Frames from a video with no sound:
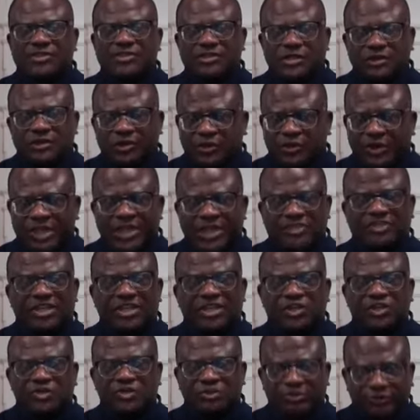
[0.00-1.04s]

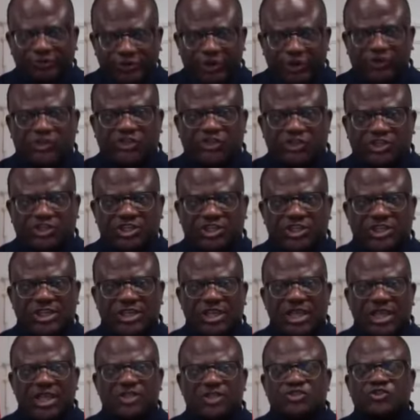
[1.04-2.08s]
creating university.
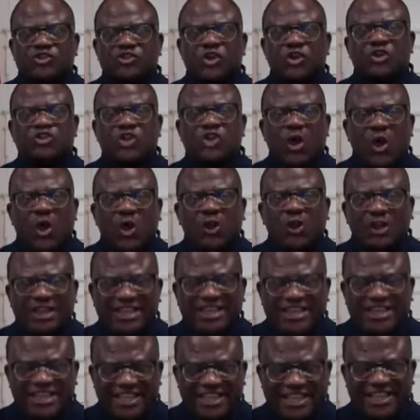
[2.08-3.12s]
It's not
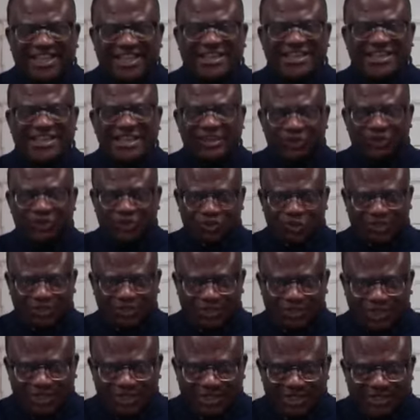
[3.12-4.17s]
only in
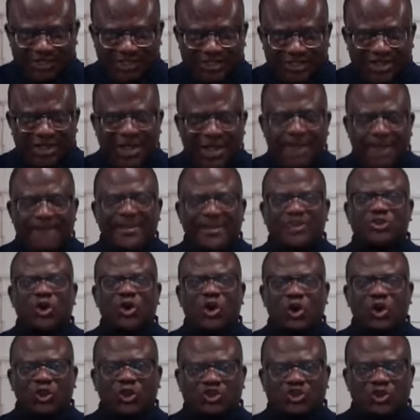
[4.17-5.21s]
Switzerland, but
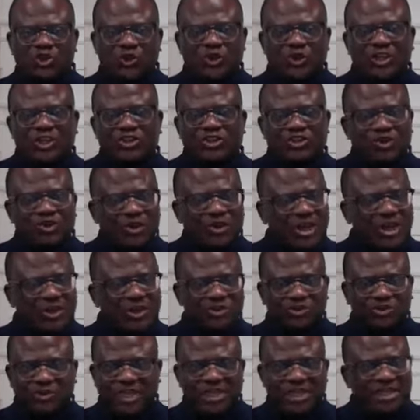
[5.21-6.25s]
also in your
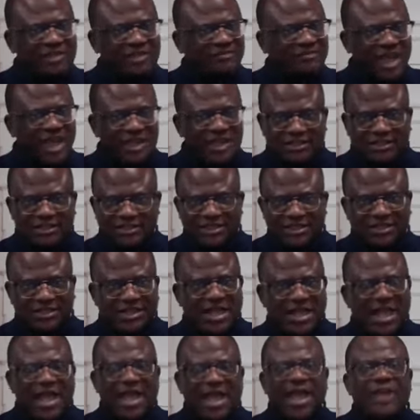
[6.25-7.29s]
country, in Afghanistan.
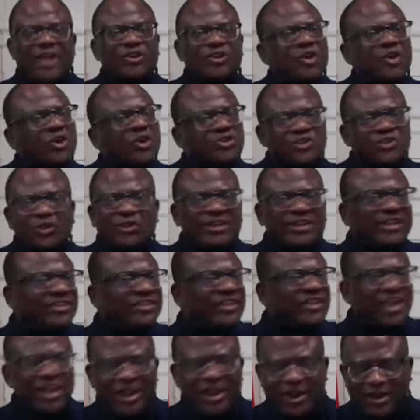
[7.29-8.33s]
And not only
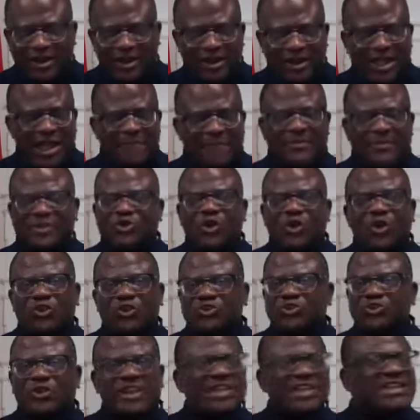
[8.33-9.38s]
there, but
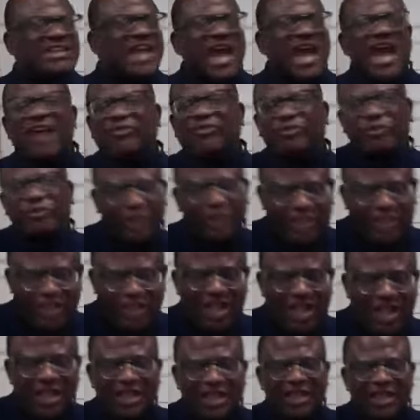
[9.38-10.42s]
also in
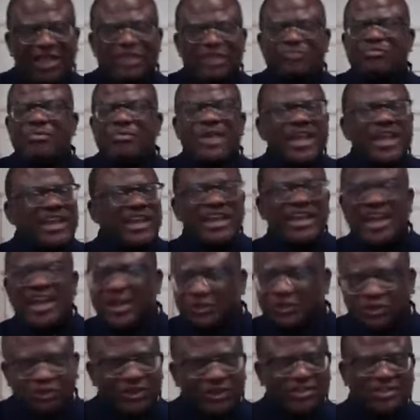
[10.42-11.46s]
Africa, in many
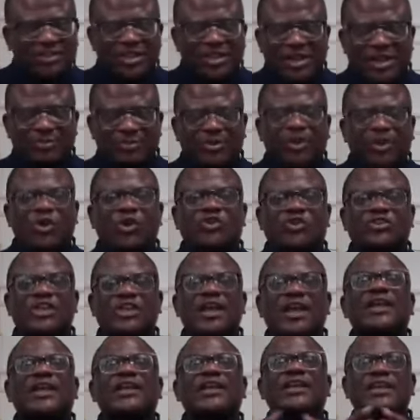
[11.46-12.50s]
countries there,
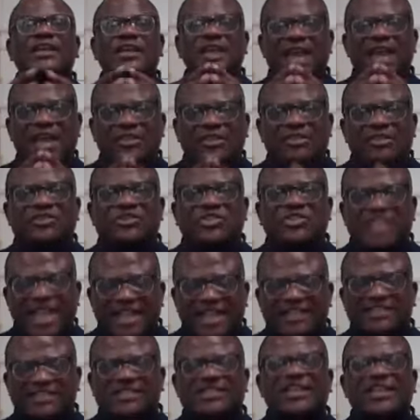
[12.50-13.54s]
because he
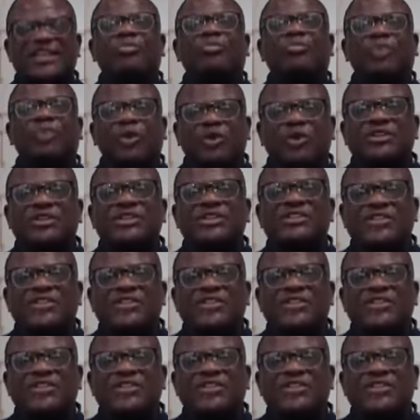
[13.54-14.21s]
understands the importance